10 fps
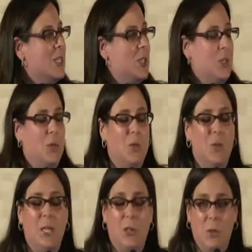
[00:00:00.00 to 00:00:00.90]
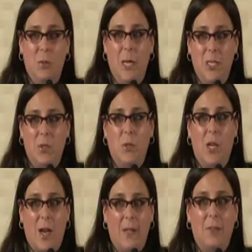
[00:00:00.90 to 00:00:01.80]
to include patients with
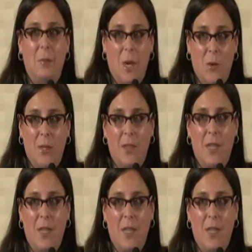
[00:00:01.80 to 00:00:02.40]
cognitive impairment